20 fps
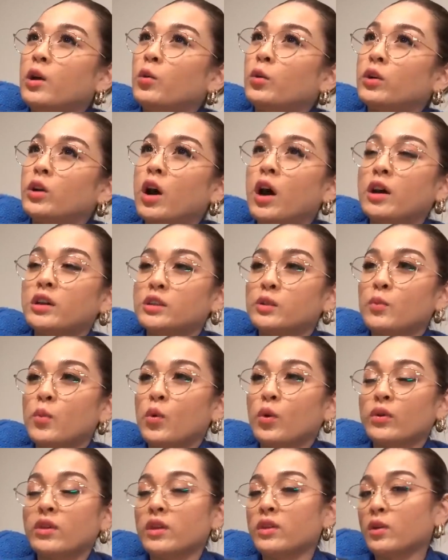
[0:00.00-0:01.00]
would cost
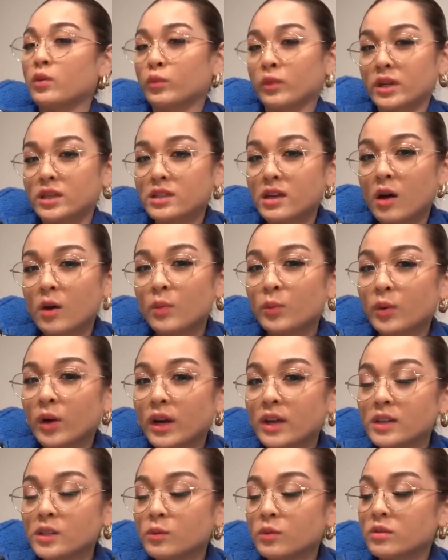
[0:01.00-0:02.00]
more than the retail
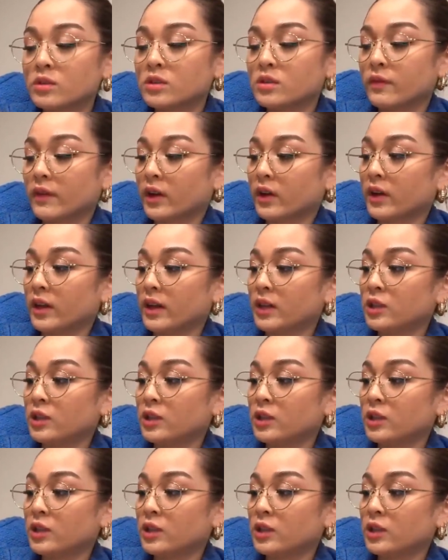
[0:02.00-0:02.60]
price, which is very